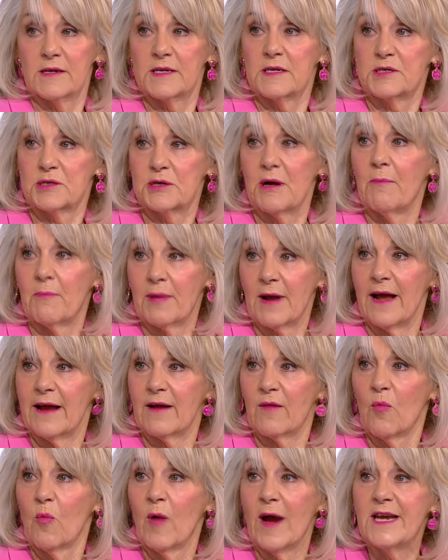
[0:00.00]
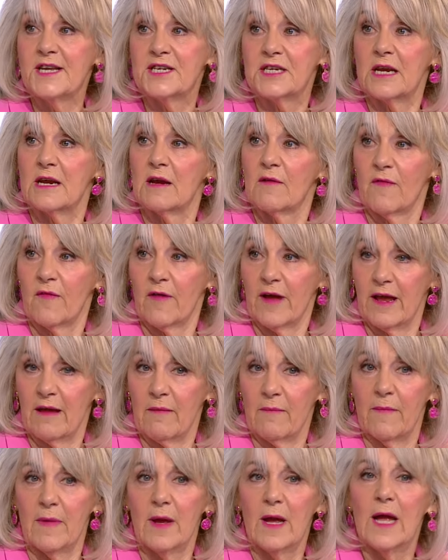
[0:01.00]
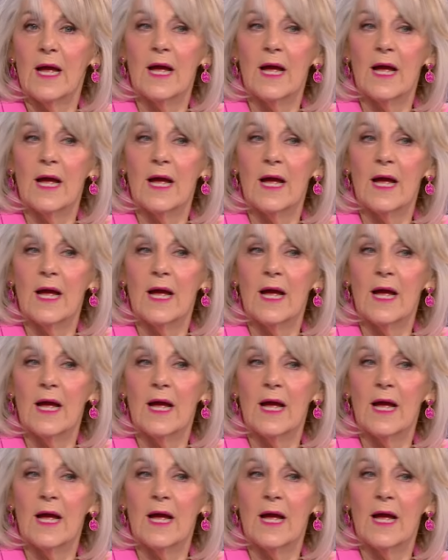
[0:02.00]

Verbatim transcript: Trump like waiting mm. for hmm. him.